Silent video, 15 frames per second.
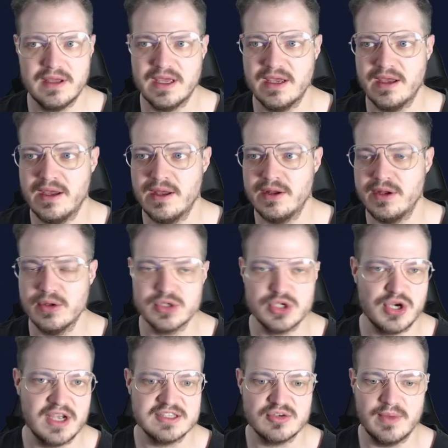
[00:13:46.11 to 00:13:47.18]
and he'll
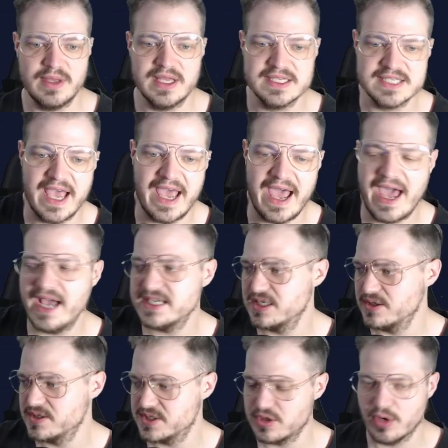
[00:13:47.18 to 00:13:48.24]
transfer me his axe,
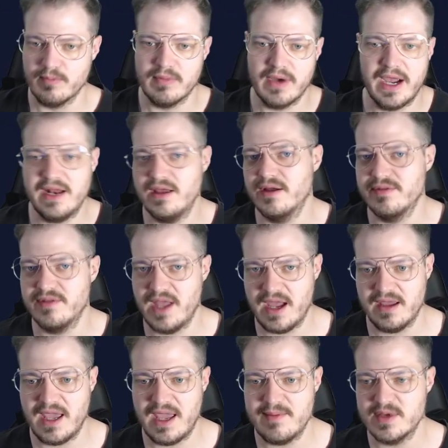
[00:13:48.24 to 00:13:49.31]
and I'll start mining on
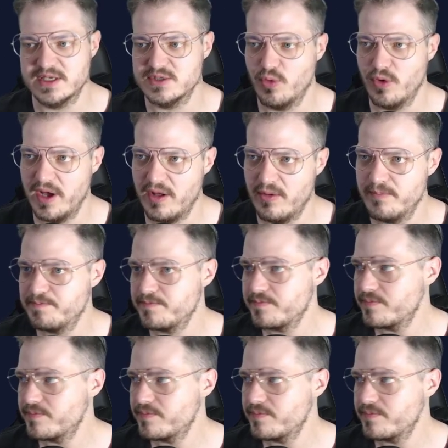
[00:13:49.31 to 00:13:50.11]
that game as well.